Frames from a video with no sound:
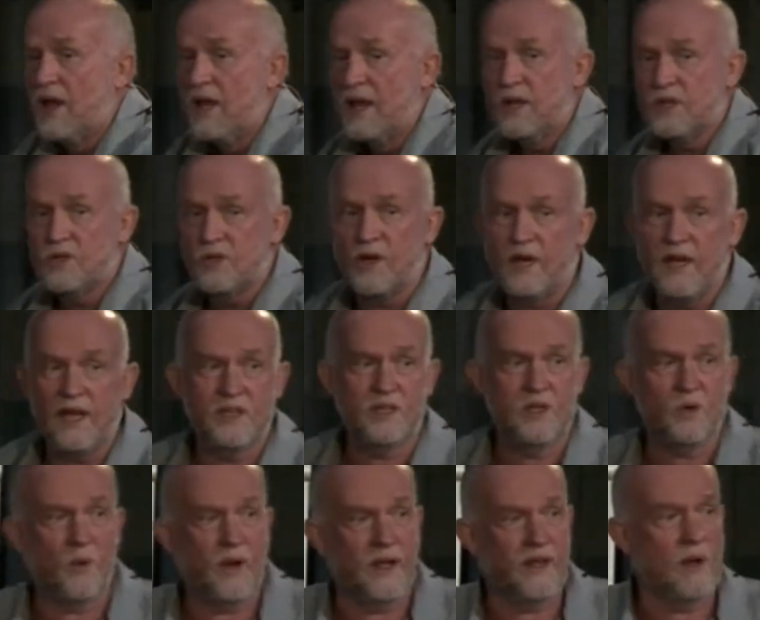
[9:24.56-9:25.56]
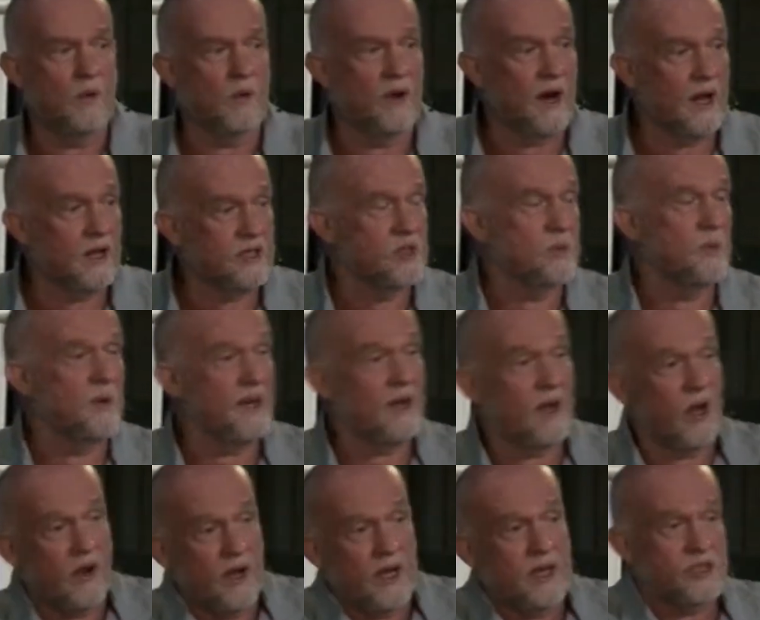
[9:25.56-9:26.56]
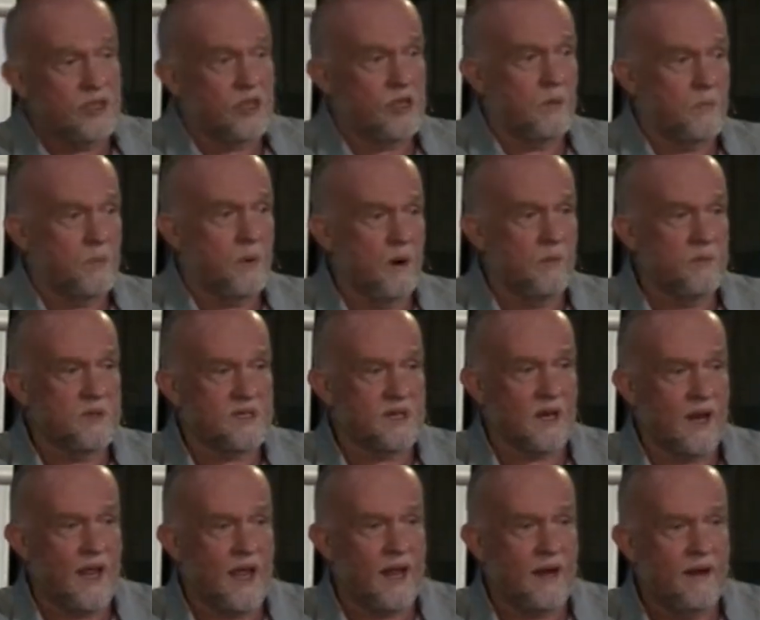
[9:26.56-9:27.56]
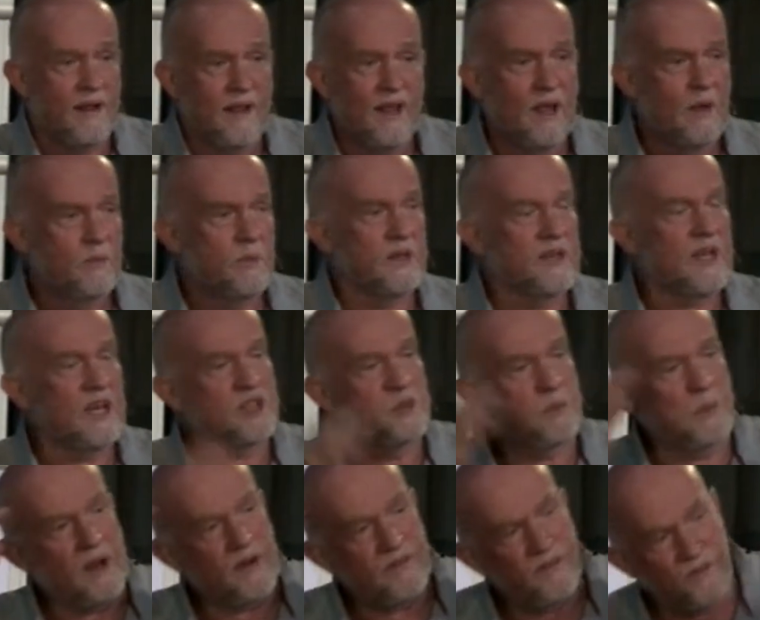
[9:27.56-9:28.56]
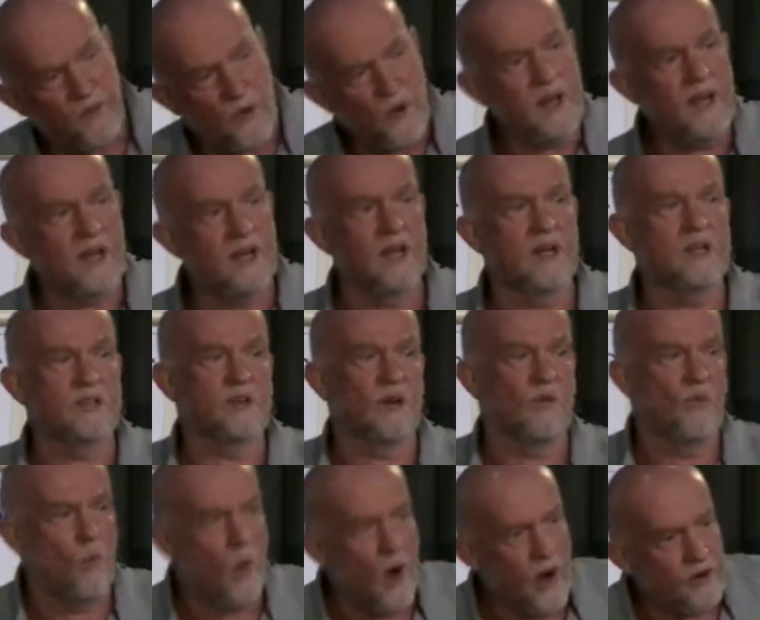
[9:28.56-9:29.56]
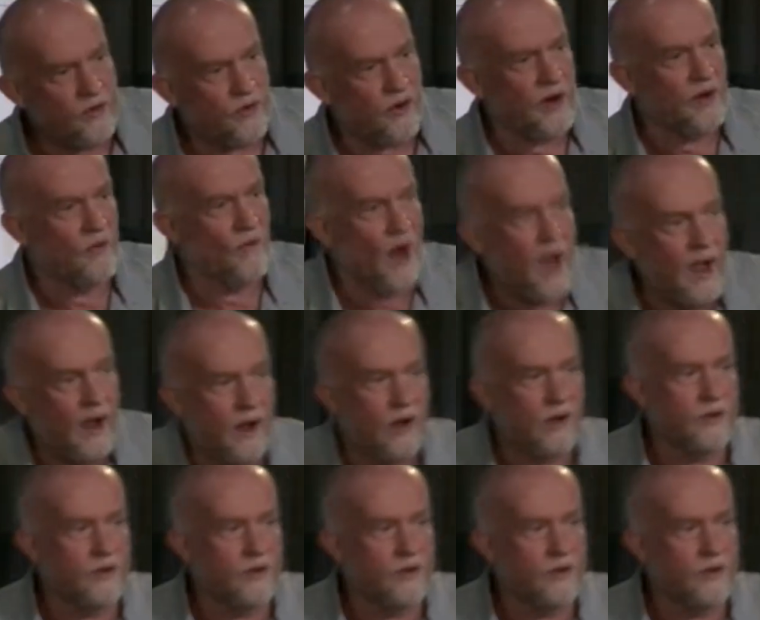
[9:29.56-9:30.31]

to get to where they would ultimately go into the promised land. But they spent 40 years of wandering round